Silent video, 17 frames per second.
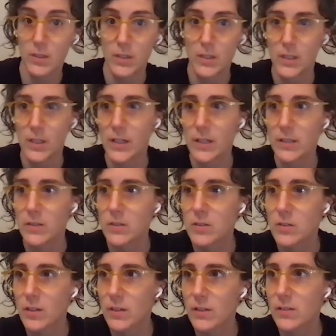It's
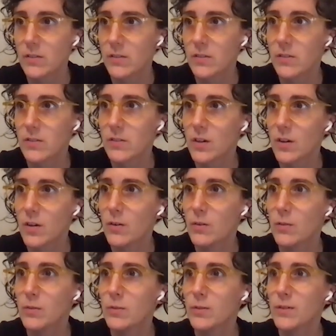just
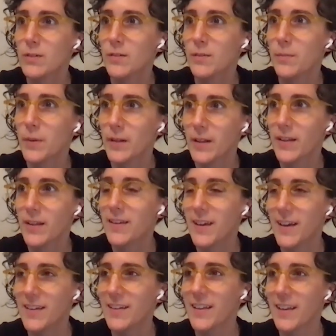so, but
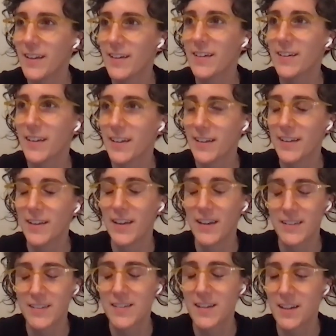again, like I
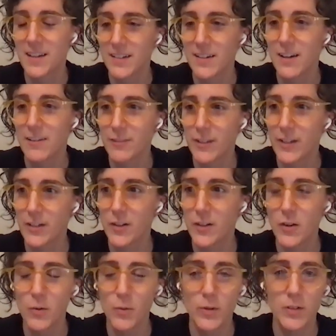can't say it enough, like
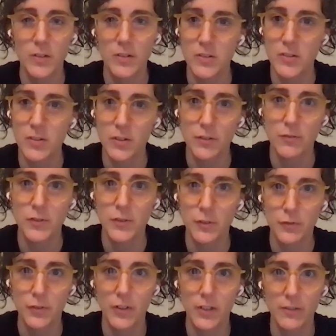no one deserves
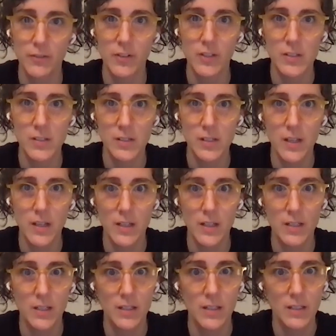your forgiveness.
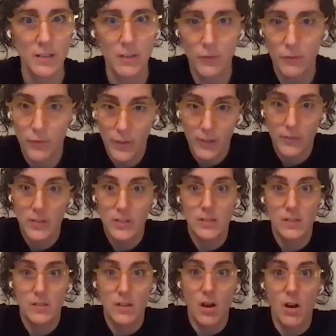Like your
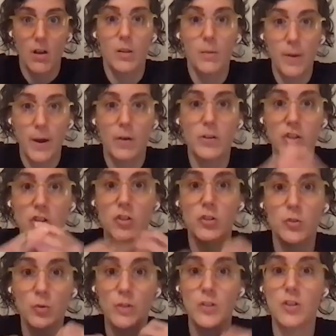forgiveness is all about
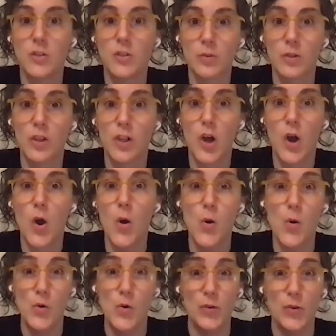you and you
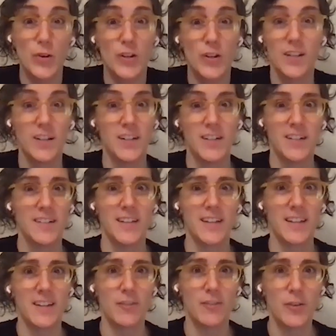alone.
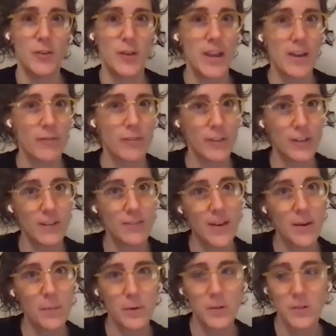Like if you can't forgive
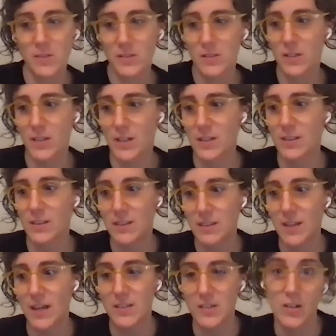that person, like
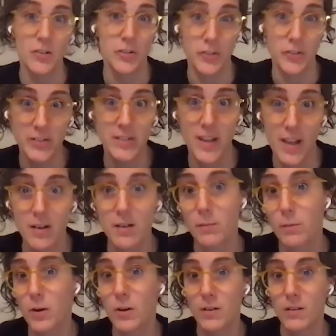that's
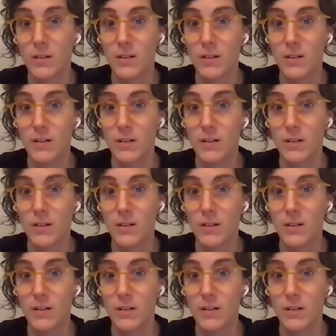understandable.